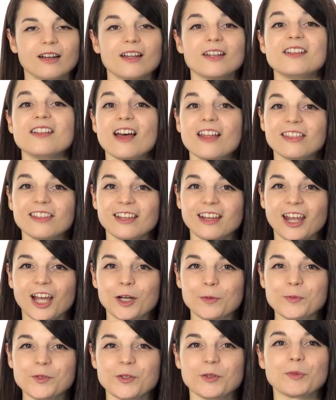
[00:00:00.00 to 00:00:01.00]
Nothing
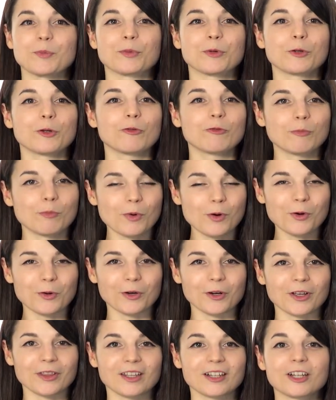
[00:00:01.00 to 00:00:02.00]
helps you improve
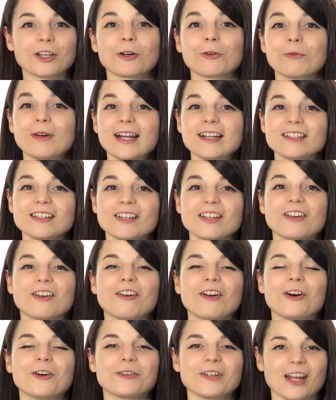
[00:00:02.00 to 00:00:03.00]
more than correcting your
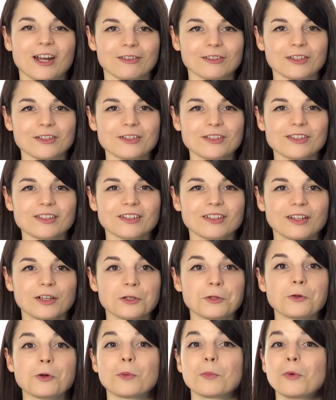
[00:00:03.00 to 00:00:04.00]
own errors.
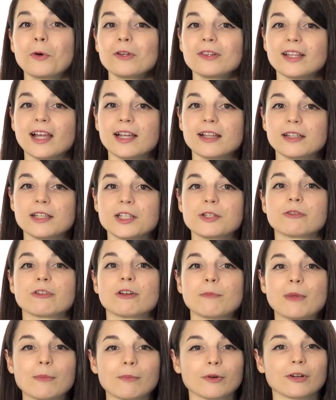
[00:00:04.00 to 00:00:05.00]
You're more likely to
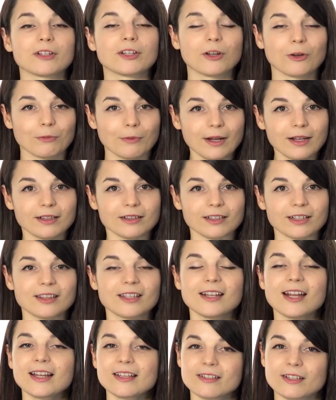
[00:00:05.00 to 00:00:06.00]
remember it correctly the
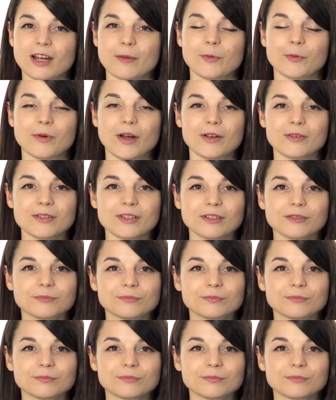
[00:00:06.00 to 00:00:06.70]
next time around.